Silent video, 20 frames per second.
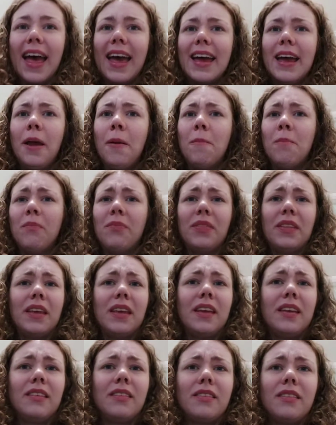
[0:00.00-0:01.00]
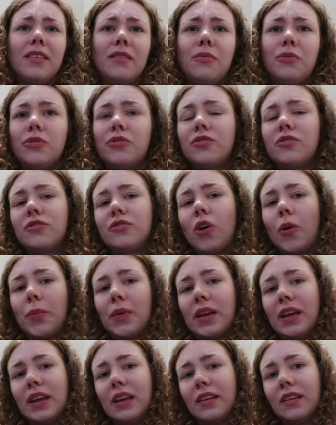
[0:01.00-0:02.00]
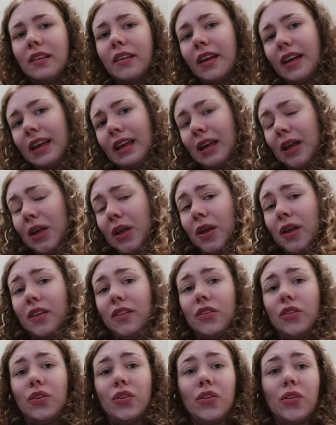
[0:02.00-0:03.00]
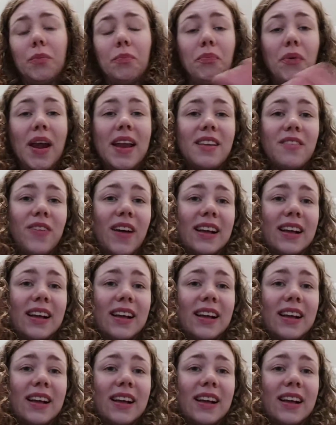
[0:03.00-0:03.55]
they were stopping the bread